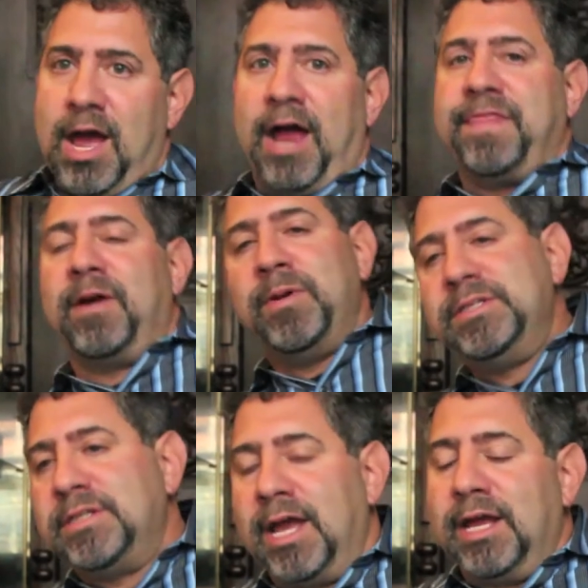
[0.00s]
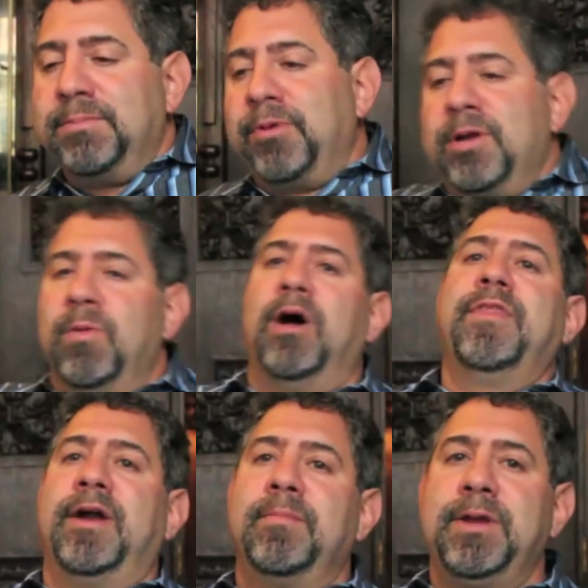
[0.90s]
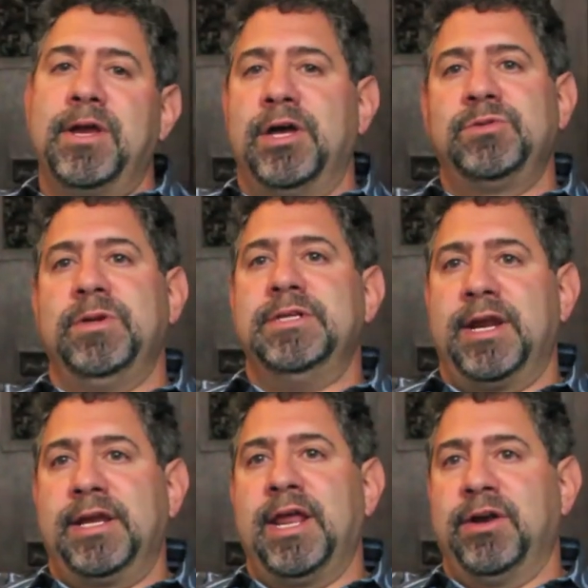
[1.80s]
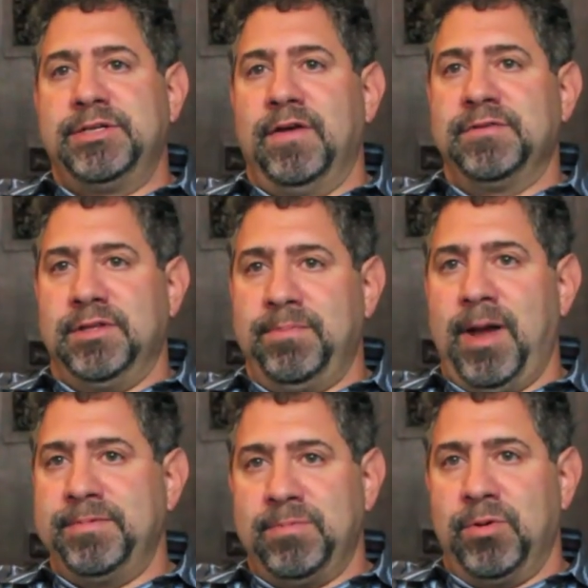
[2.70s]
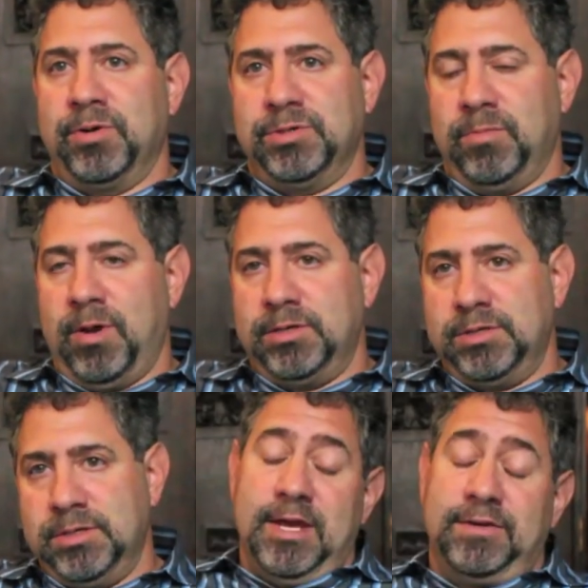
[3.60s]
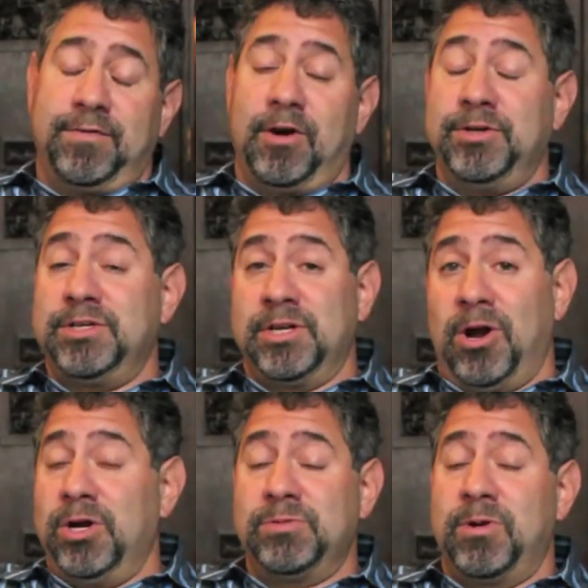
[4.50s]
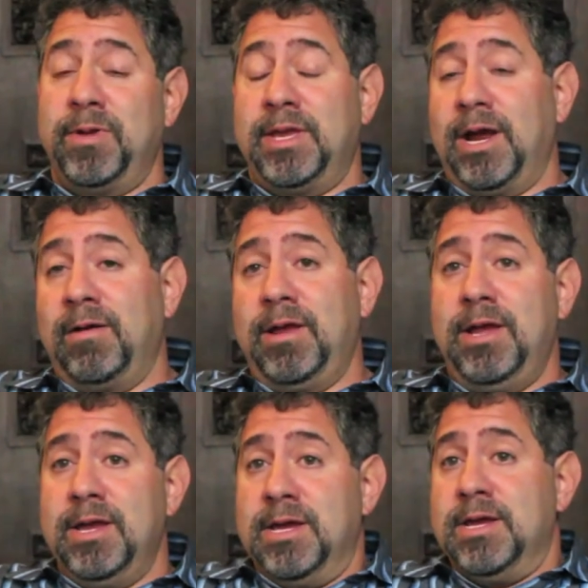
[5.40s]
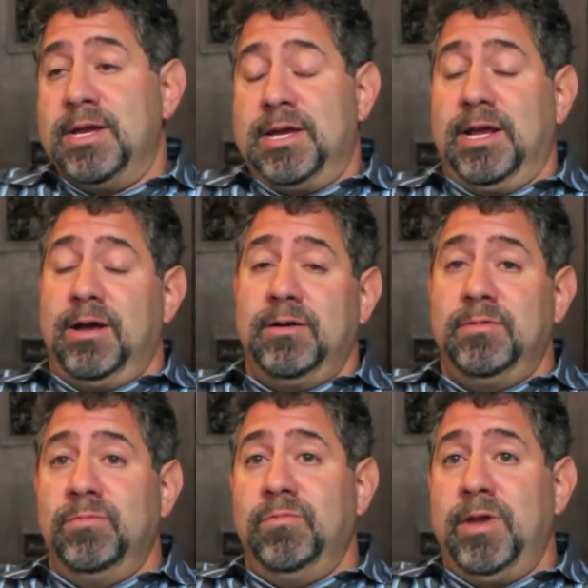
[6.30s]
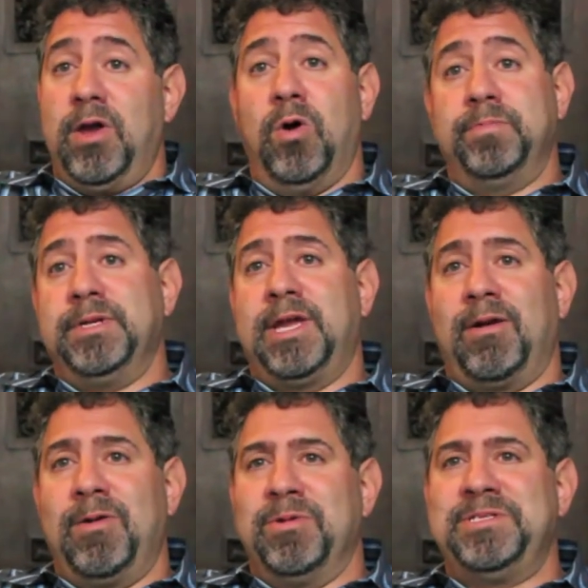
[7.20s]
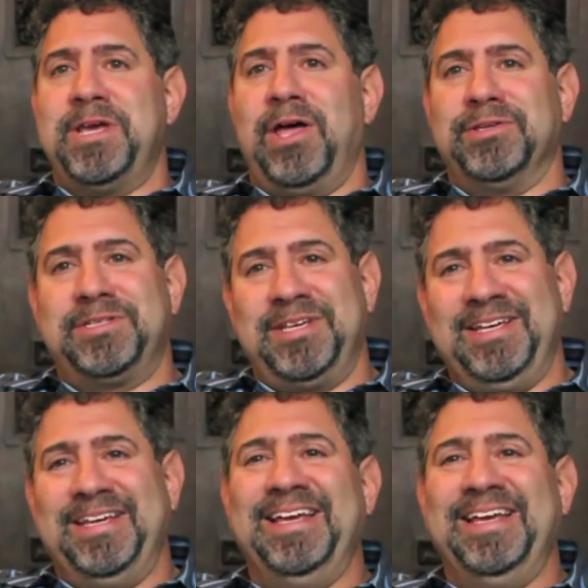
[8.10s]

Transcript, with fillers: I think we stand pretty well there because we dedicate ourselves to the pipe smoker so much. As far as cigars, what do we carry? Yeah, we hope to carry what sells.